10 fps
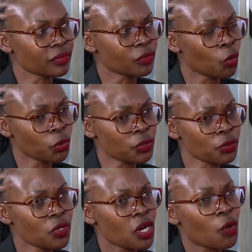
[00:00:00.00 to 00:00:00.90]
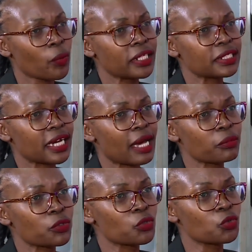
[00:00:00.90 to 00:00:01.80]
Also, when it
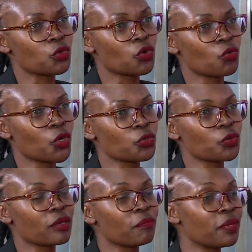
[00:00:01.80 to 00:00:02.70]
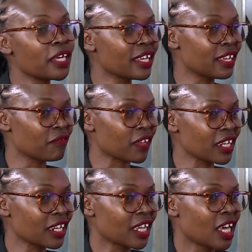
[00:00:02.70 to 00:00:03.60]
comes to what we are being
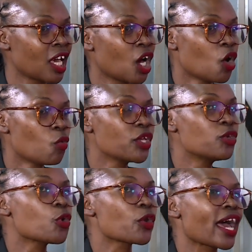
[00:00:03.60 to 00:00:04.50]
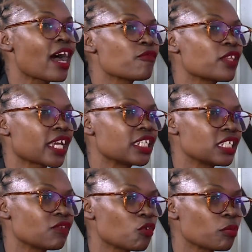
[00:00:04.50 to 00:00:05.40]
given, we don't have the right
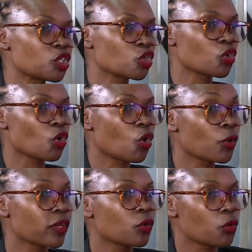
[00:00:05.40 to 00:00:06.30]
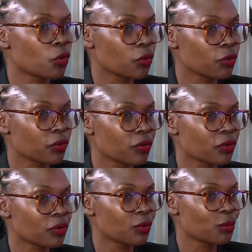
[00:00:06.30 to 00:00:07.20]
information on the go.
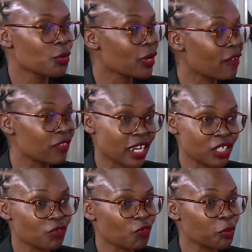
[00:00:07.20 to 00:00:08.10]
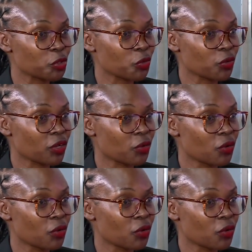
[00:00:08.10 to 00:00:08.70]
We don't have the right information on the go.